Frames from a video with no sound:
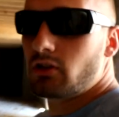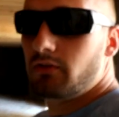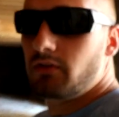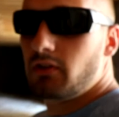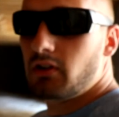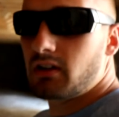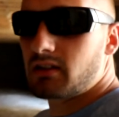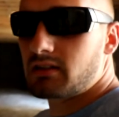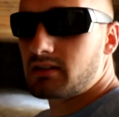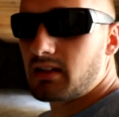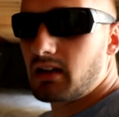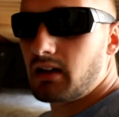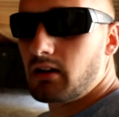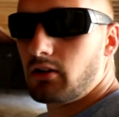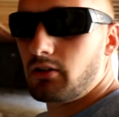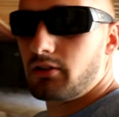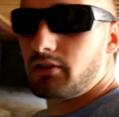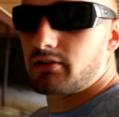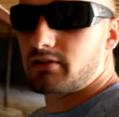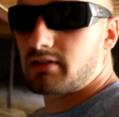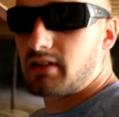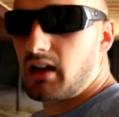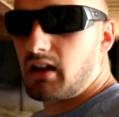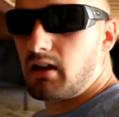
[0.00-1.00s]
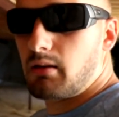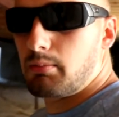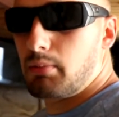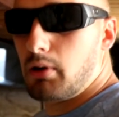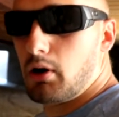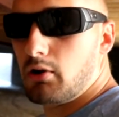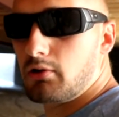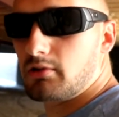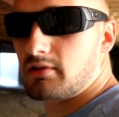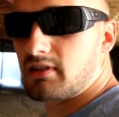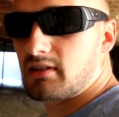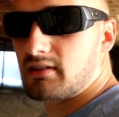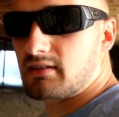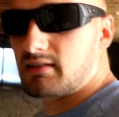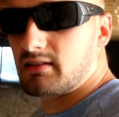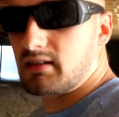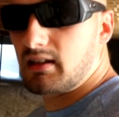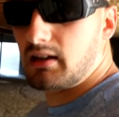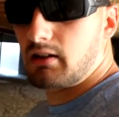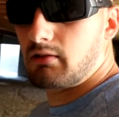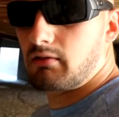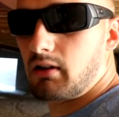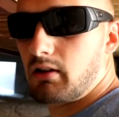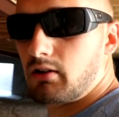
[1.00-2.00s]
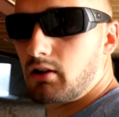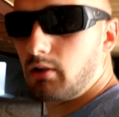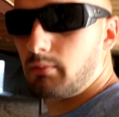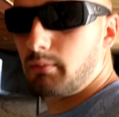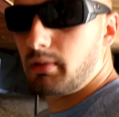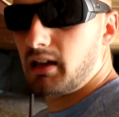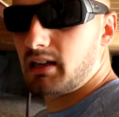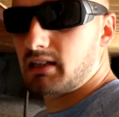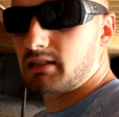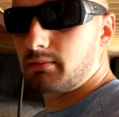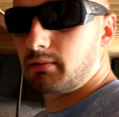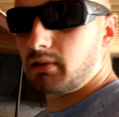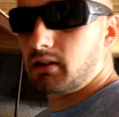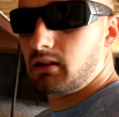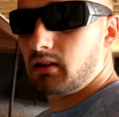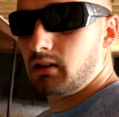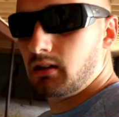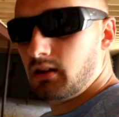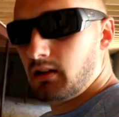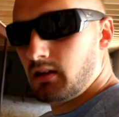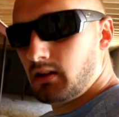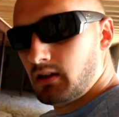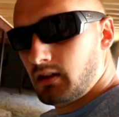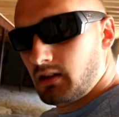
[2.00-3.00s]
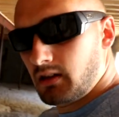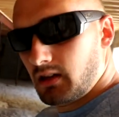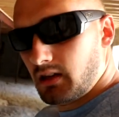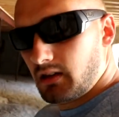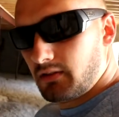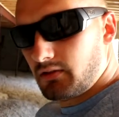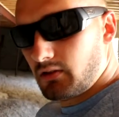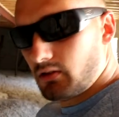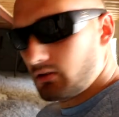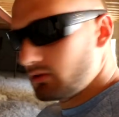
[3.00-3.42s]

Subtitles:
you can tell, there's kind of posts sitting around our basement. If you